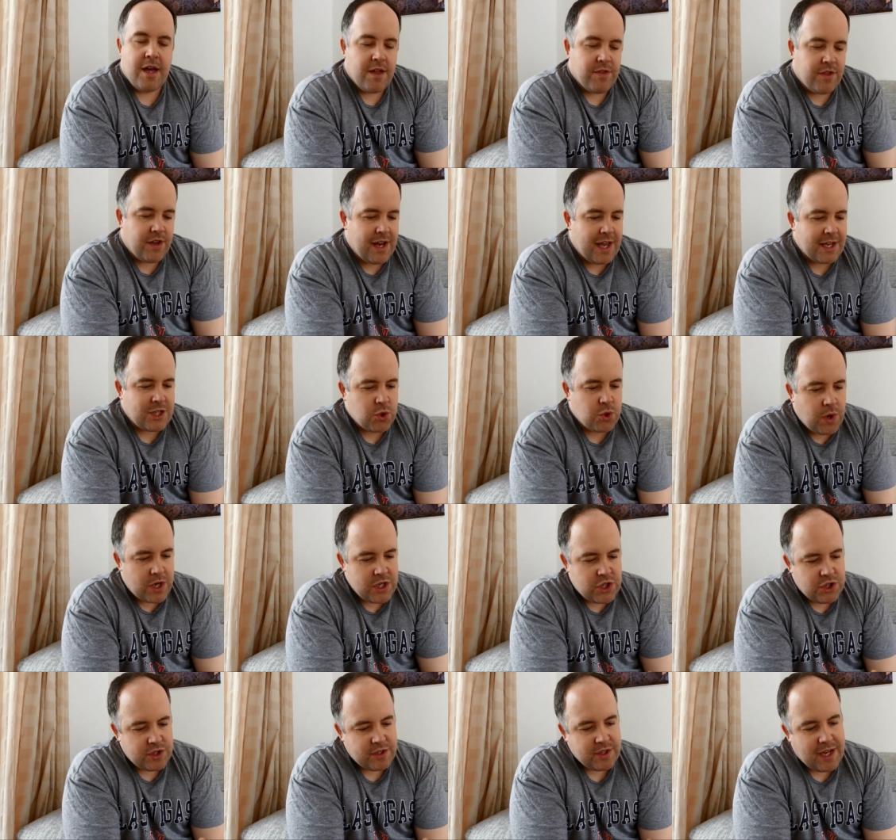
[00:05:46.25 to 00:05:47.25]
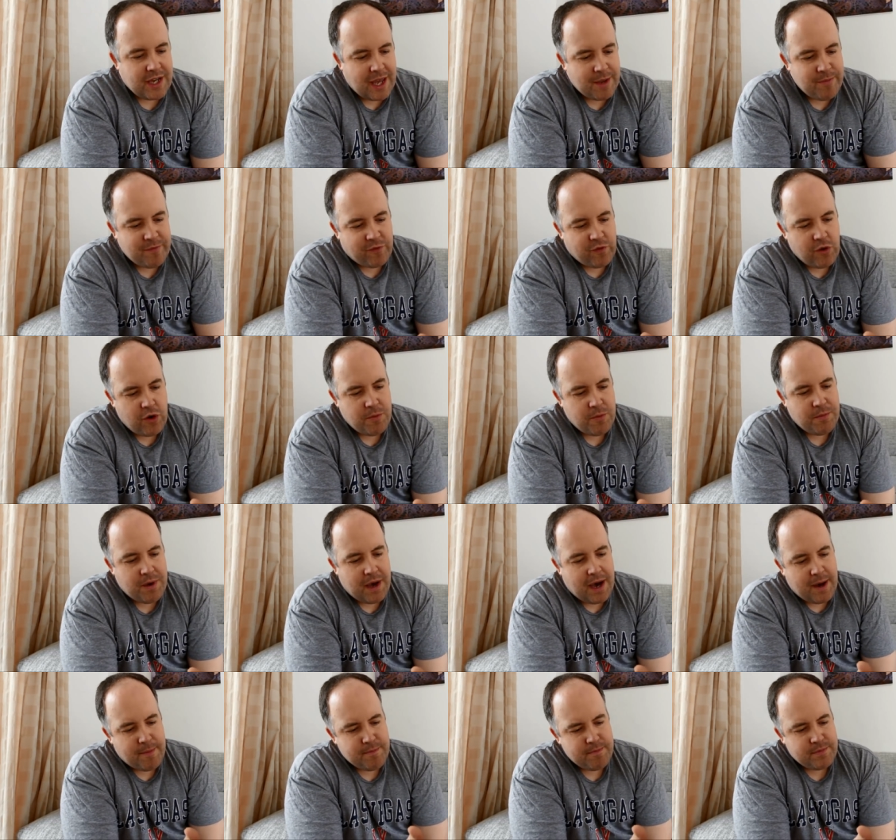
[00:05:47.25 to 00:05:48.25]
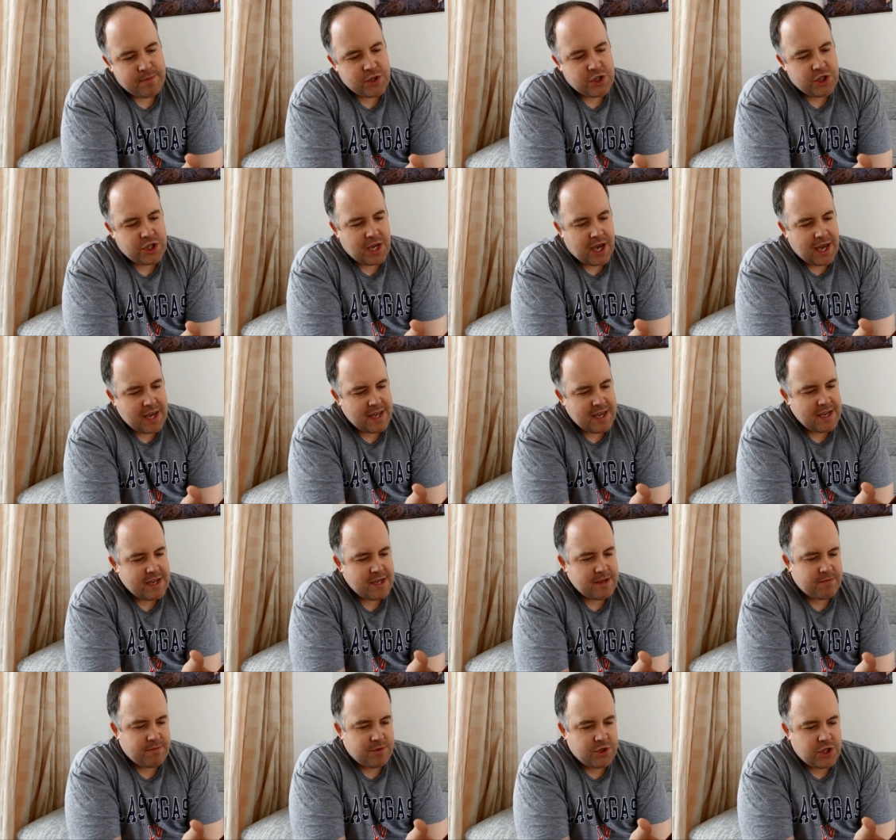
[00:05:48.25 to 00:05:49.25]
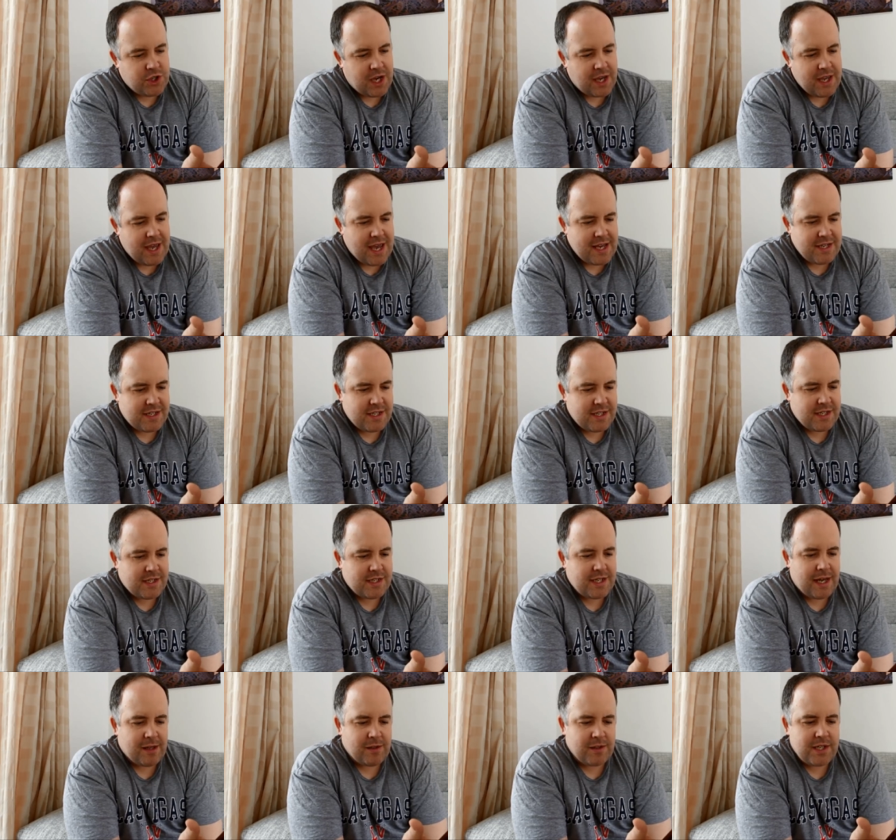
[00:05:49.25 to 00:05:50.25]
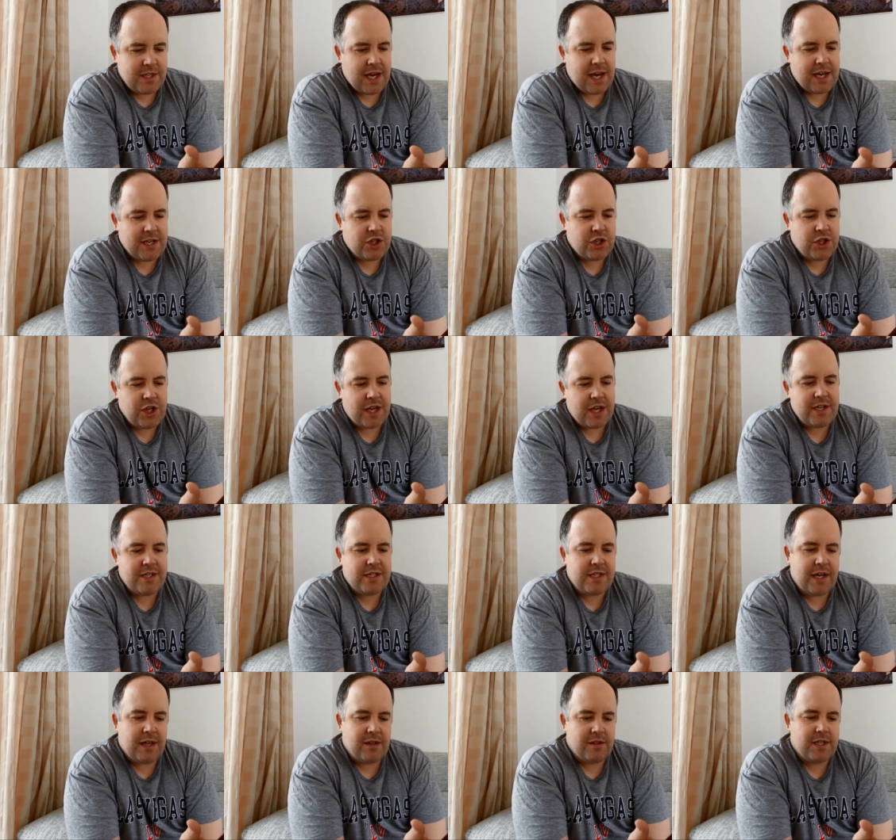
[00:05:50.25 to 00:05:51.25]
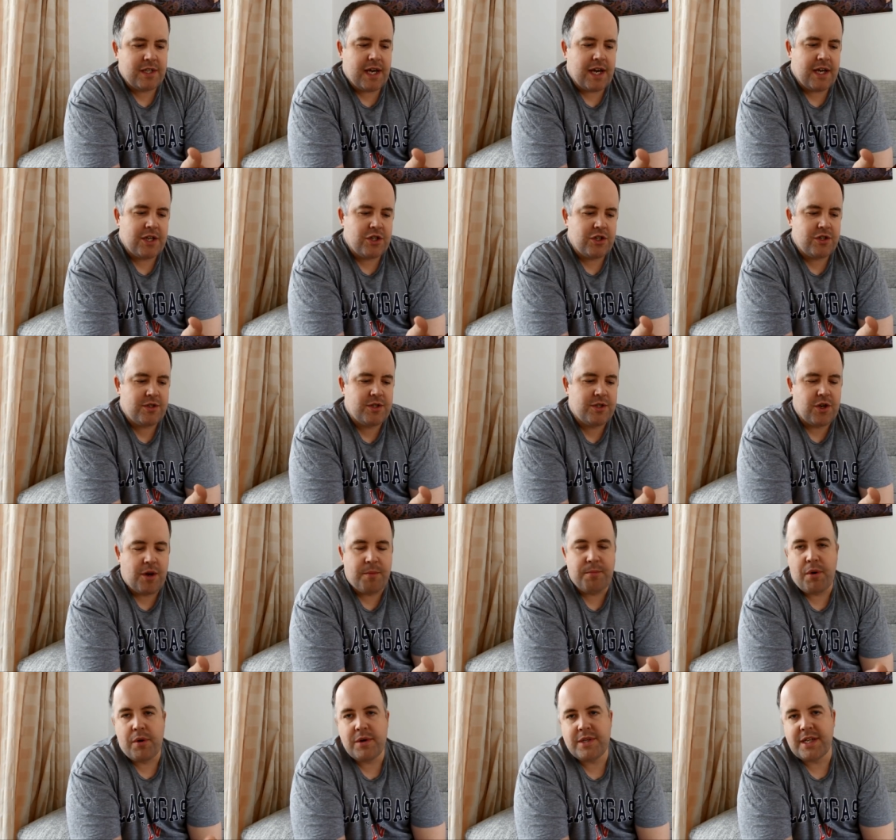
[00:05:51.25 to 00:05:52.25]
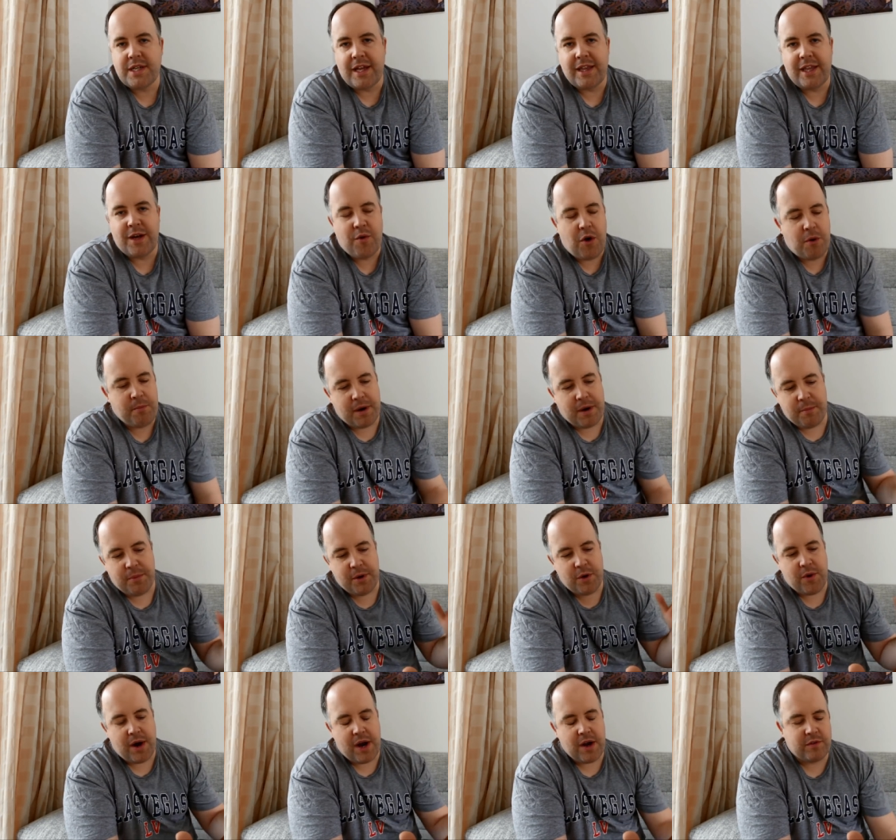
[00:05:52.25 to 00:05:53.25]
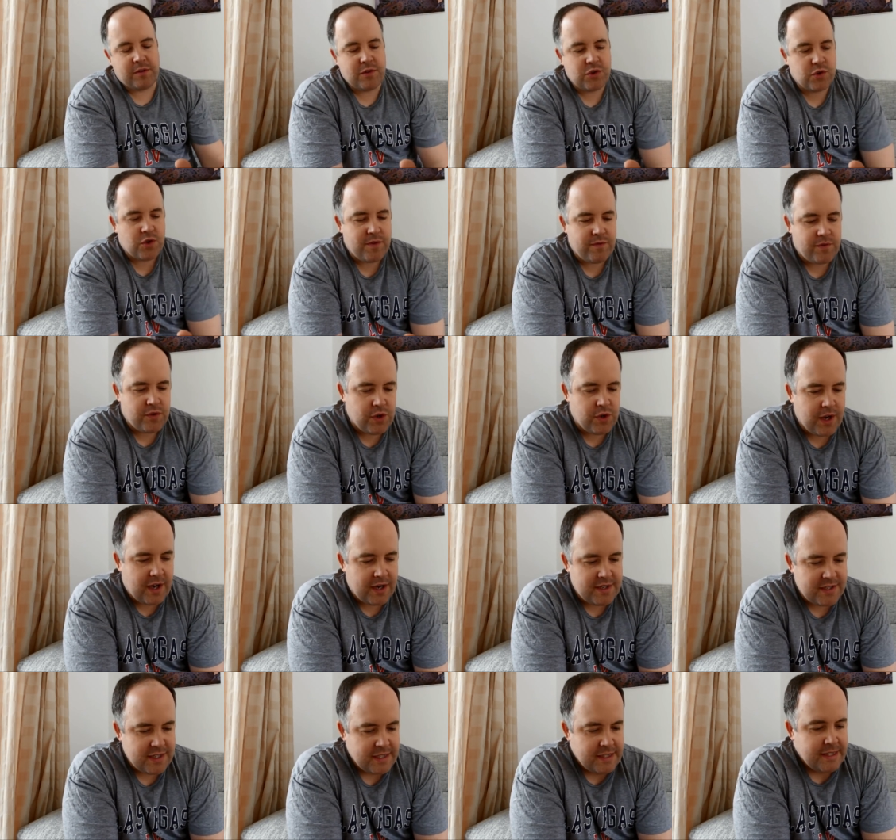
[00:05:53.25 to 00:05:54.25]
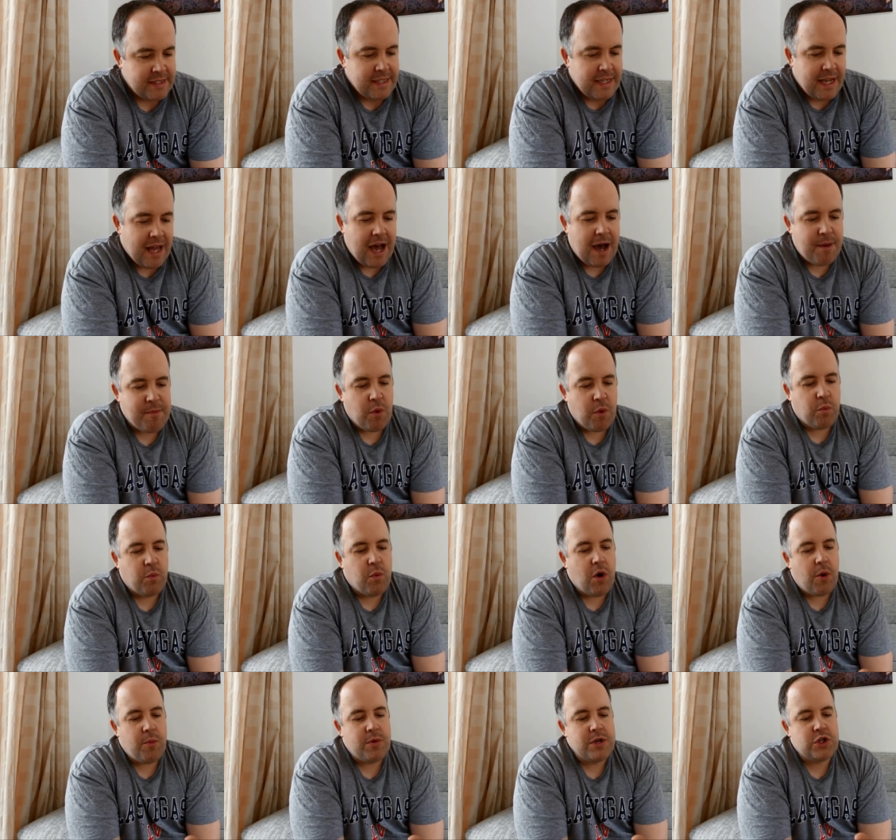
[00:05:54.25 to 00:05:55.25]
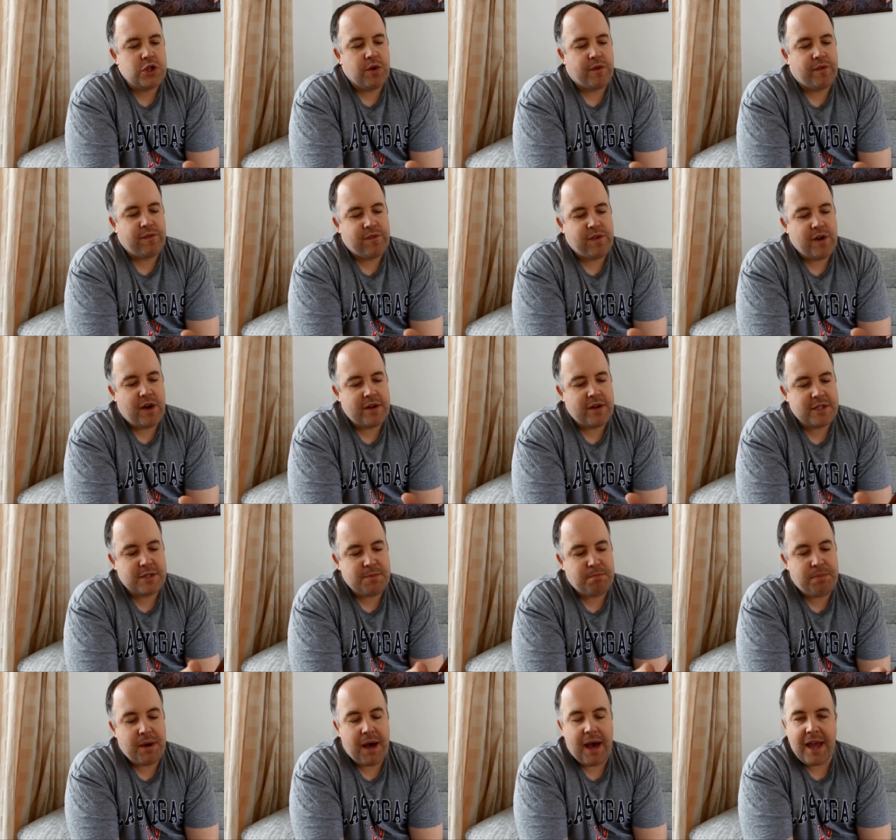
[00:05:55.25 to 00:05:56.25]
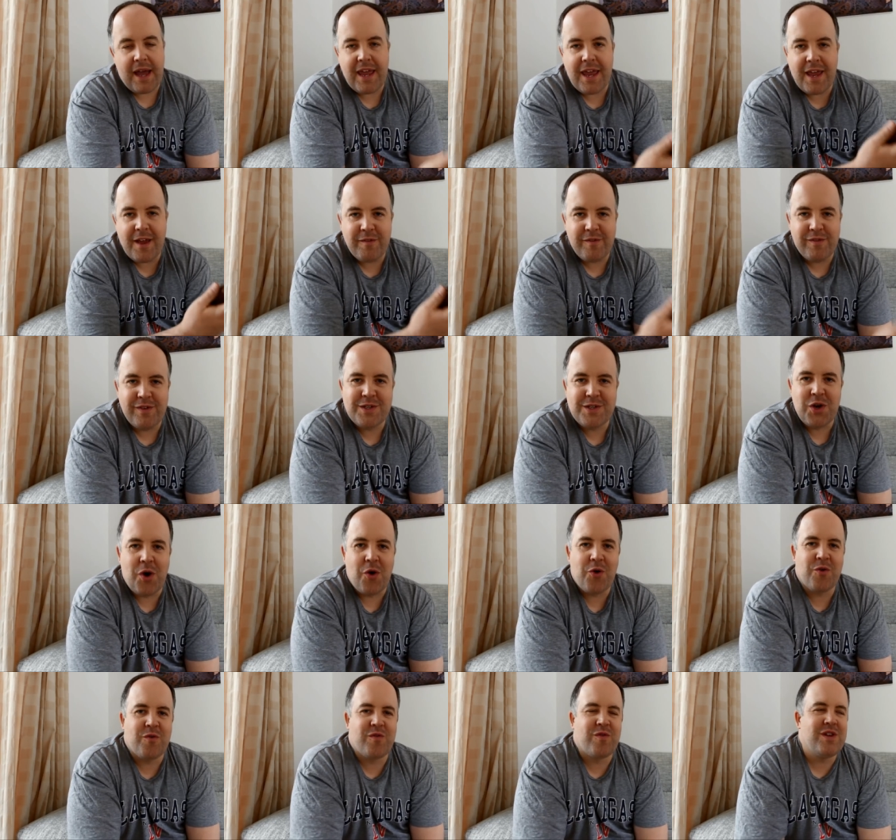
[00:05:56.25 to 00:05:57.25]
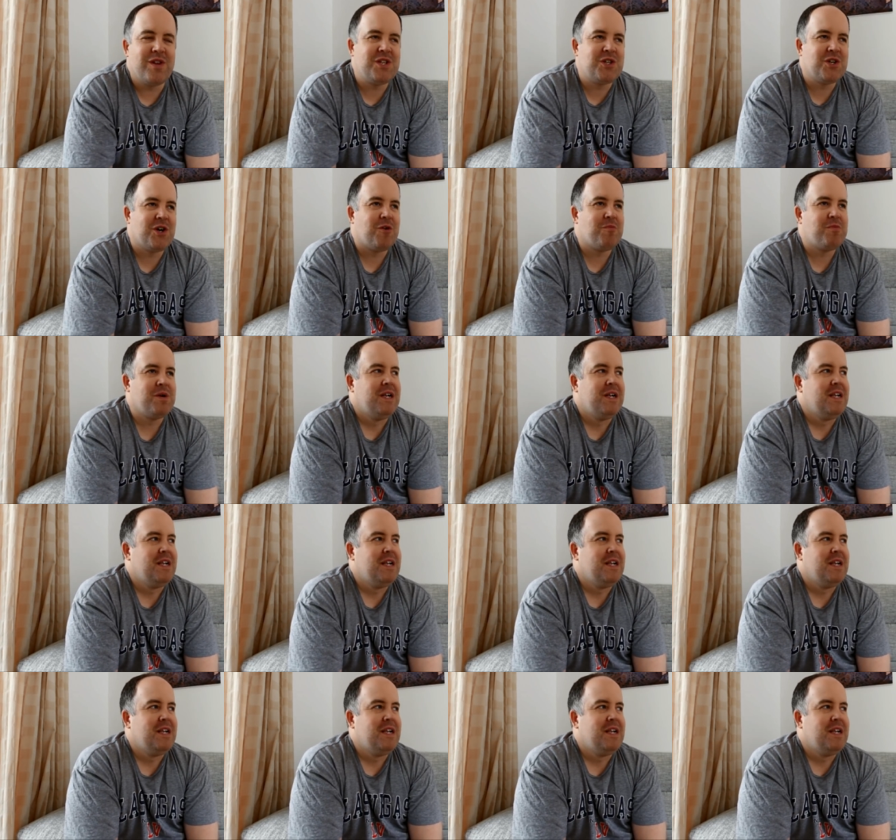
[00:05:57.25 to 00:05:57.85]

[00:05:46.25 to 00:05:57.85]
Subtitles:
The next question came from J Saltash. Sorry, I'm probably saying that wrong, but I'll put it right here on the screen for you guys. What was your first paying photography job?